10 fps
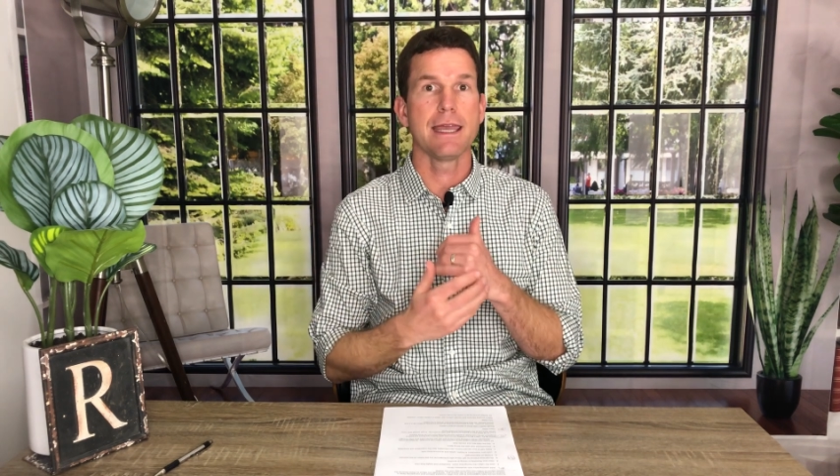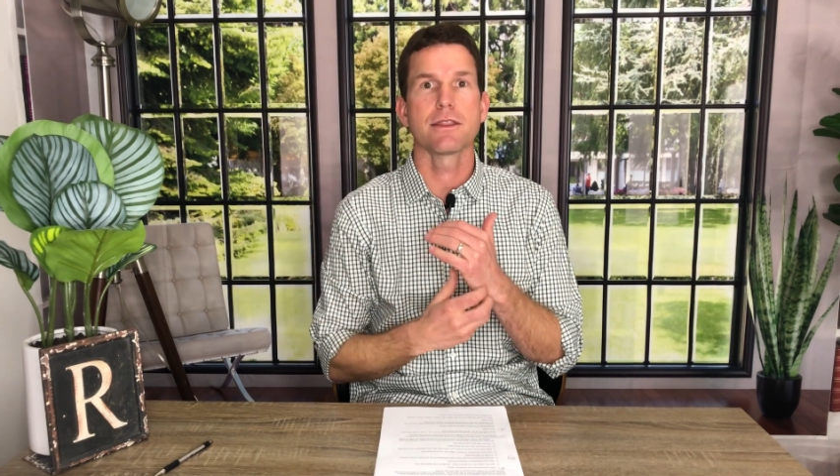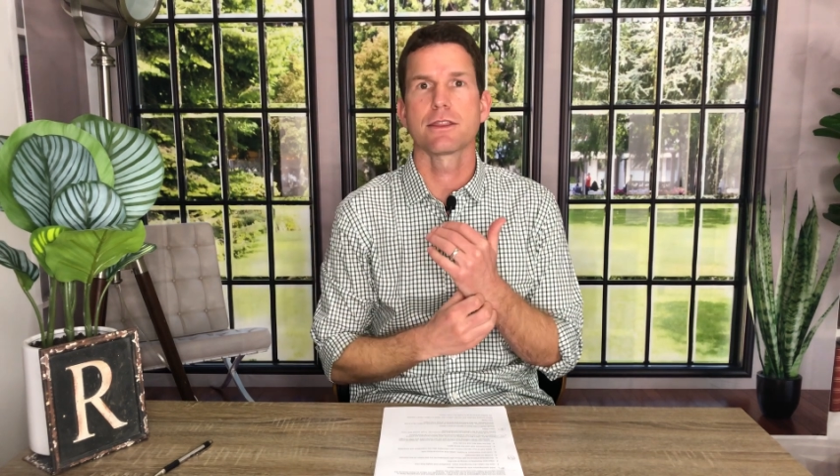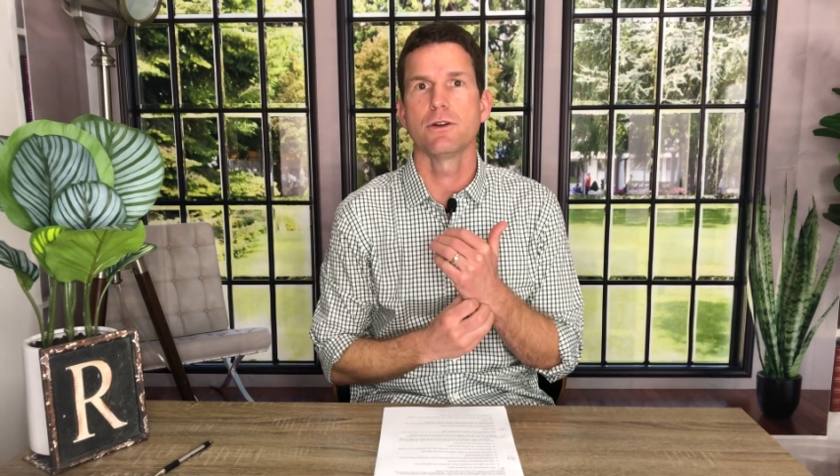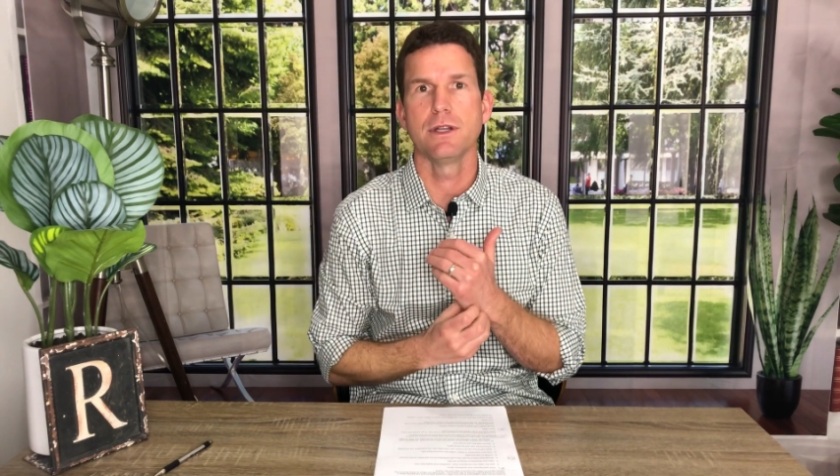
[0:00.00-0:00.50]

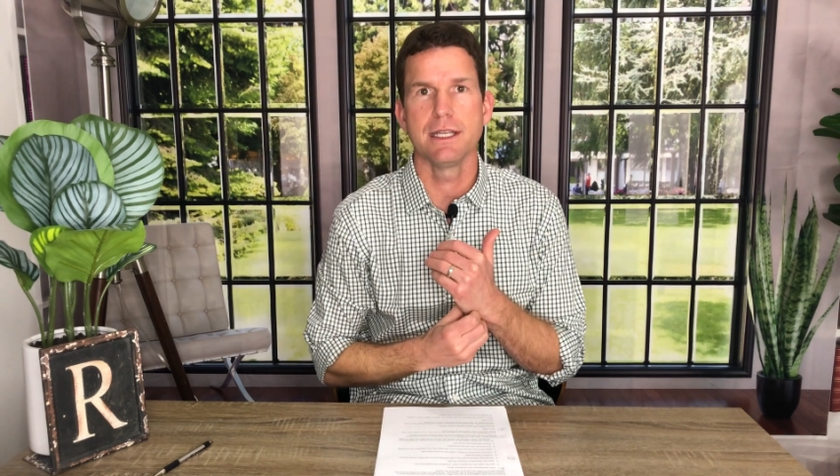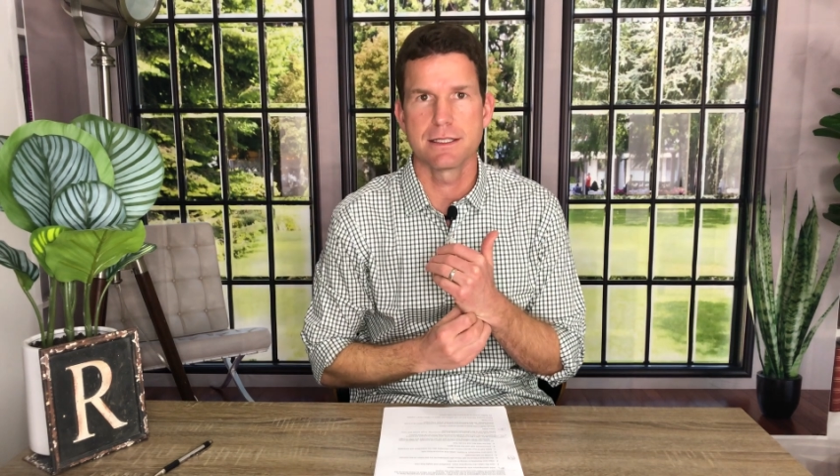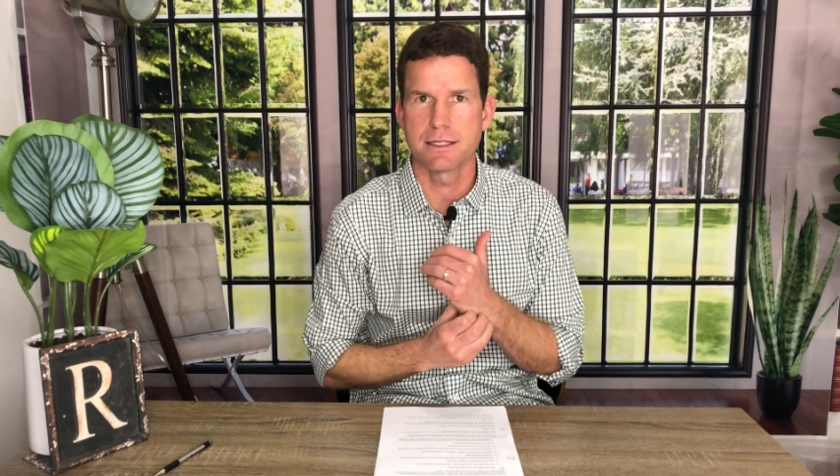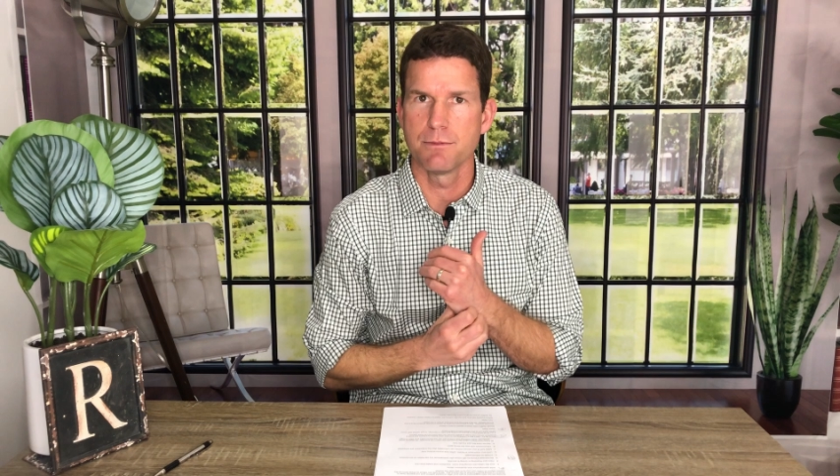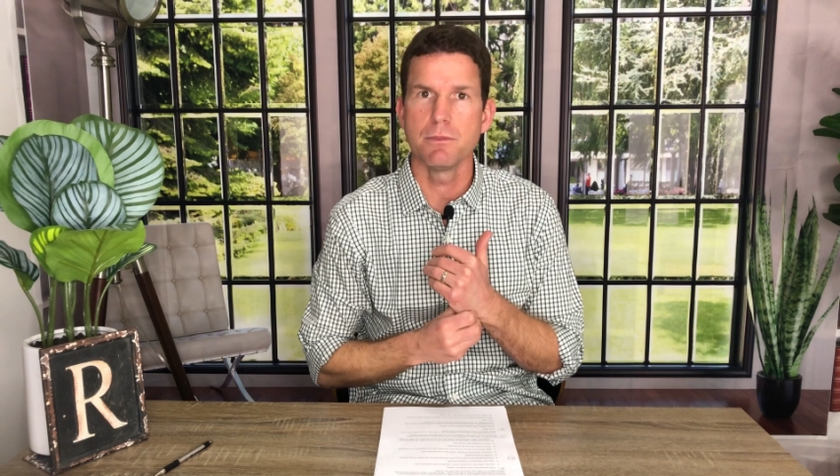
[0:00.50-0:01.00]
$830
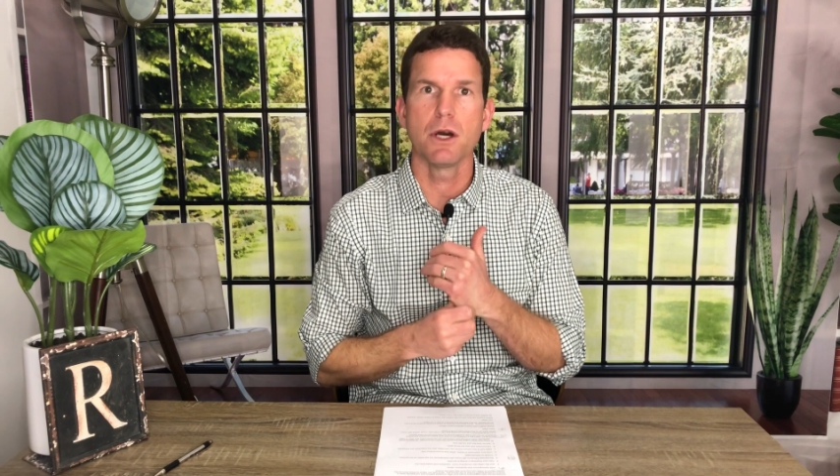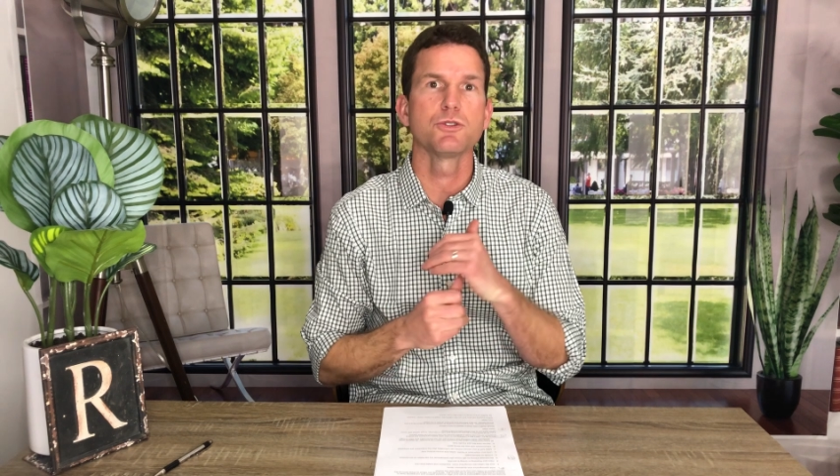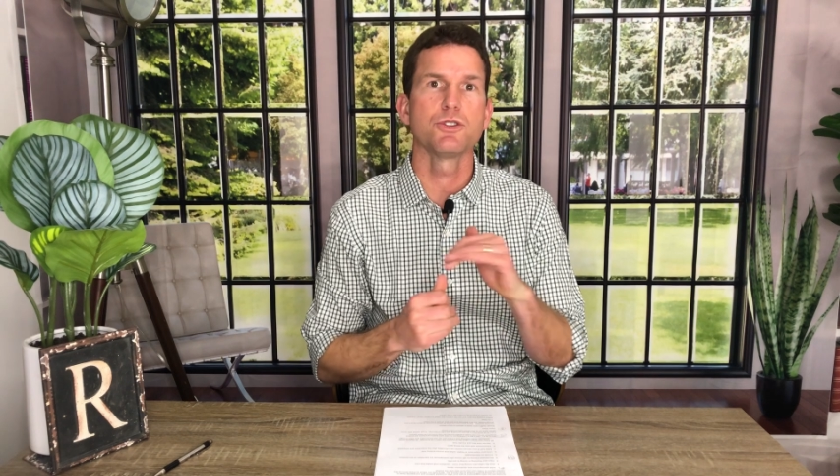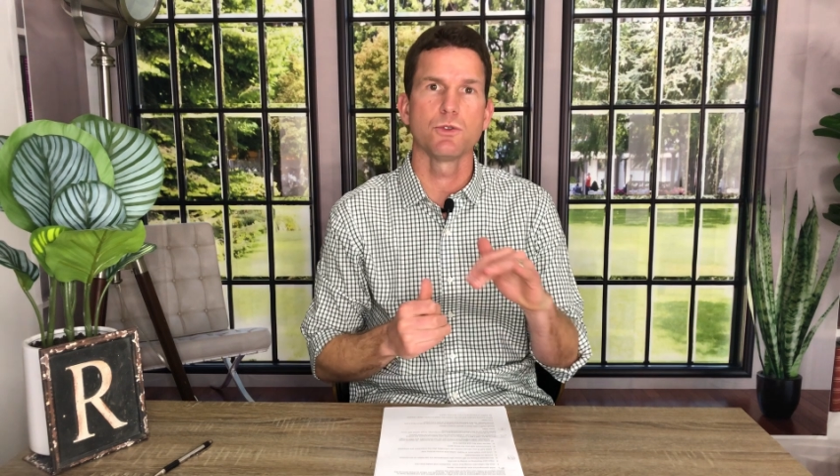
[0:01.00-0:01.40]
is the most